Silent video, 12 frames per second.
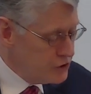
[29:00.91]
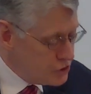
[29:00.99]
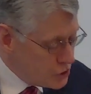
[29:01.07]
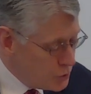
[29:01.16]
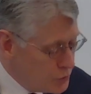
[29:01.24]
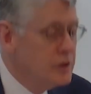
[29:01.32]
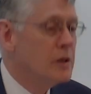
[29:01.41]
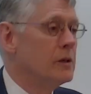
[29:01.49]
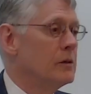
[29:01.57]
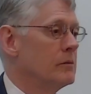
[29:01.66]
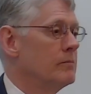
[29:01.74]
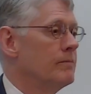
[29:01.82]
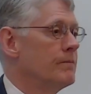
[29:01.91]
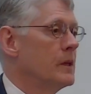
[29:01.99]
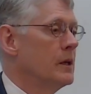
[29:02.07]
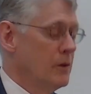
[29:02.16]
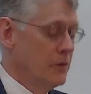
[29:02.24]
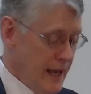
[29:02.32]
union
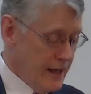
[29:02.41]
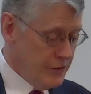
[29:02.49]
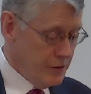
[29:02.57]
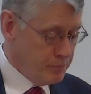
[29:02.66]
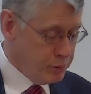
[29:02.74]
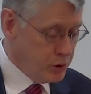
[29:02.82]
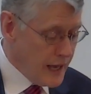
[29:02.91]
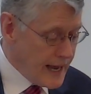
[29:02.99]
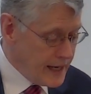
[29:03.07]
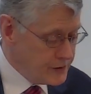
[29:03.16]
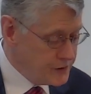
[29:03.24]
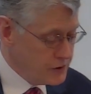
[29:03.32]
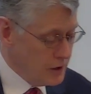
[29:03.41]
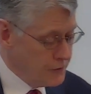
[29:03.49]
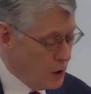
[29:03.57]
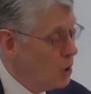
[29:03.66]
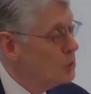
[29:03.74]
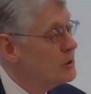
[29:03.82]
than the pledge of the
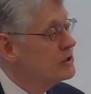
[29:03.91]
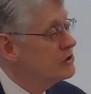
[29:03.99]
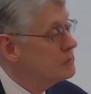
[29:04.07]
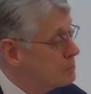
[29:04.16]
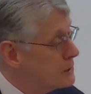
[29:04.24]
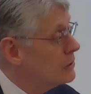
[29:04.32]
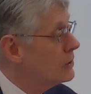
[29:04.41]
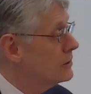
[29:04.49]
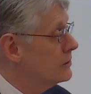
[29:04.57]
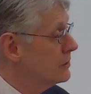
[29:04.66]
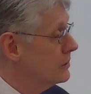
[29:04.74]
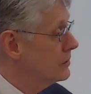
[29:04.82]
Holy Spirit